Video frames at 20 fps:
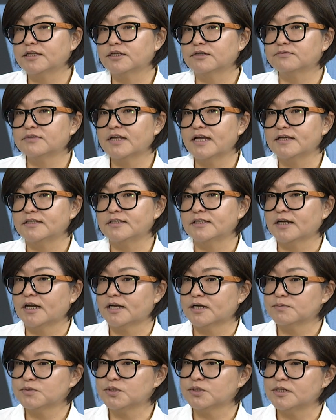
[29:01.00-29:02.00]
of the
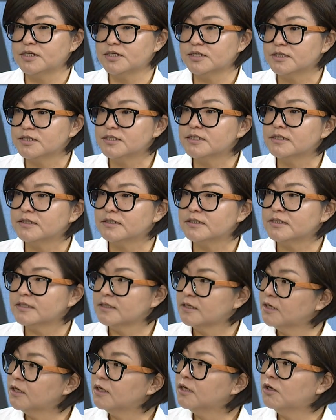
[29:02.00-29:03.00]
anti-corruption agency is
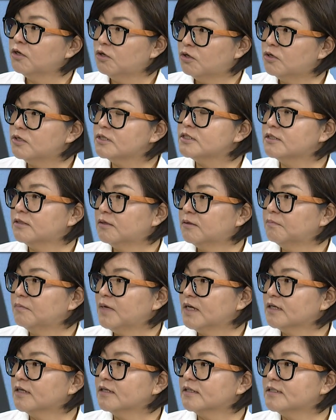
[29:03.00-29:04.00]
also
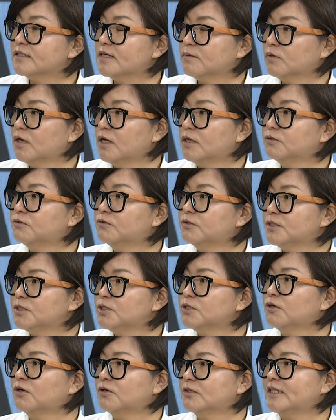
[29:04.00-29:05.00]
making some
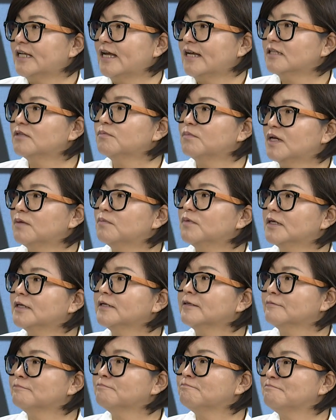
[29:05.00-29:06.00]
calculation on that. Maybe
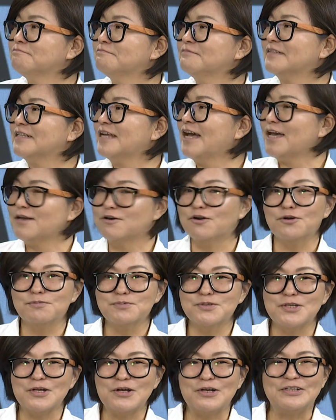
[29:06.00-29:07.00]
I hope
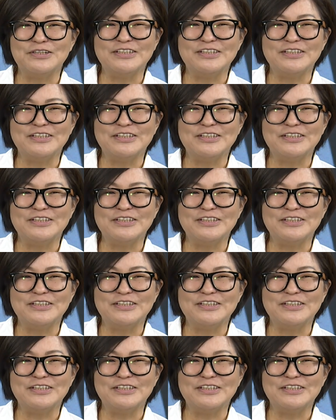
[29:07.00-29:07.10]
so.